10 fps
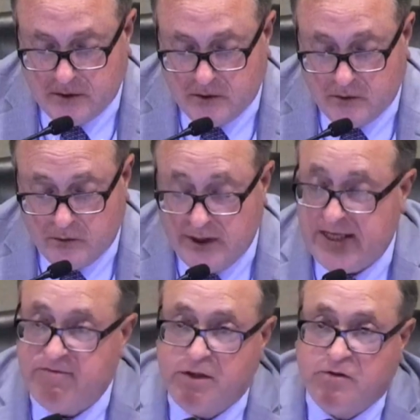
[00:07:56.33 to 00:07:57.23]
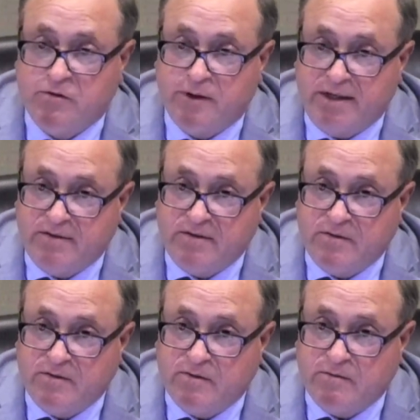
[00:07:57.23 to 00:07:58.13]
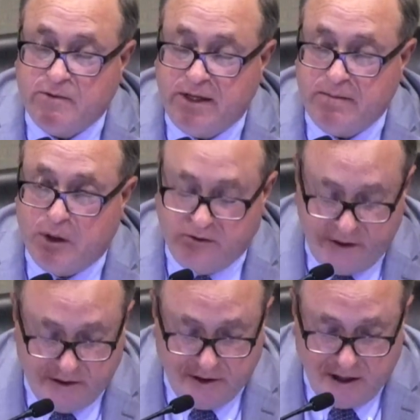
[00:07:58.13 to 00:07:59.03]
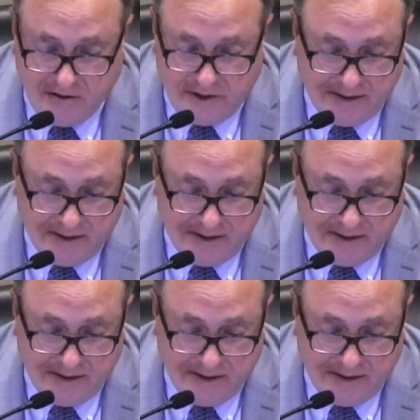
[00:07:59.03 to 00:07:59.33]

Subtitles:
We gave teachers raises. We had a multi-year contract.